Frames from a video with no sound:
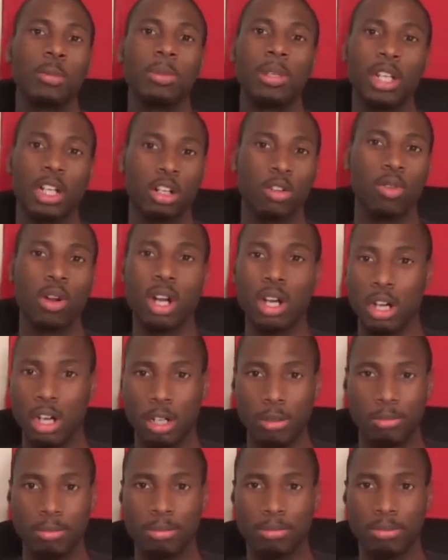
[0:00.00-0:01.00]
be a
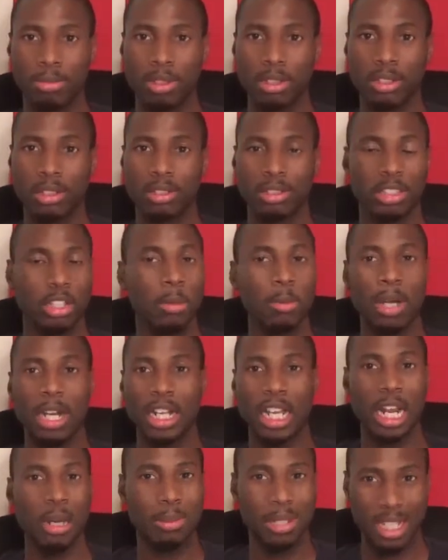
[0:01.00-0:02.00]
crumb, Somebody
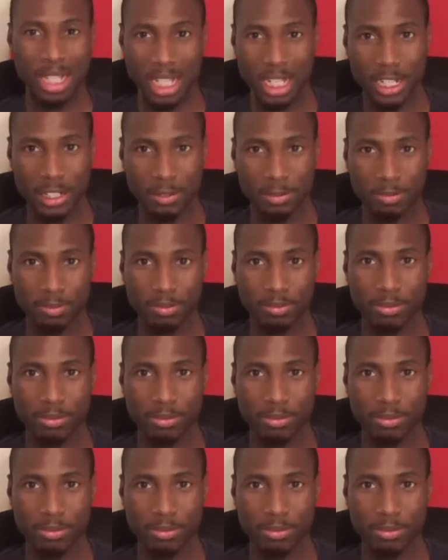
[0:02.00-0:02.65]
got to be eating.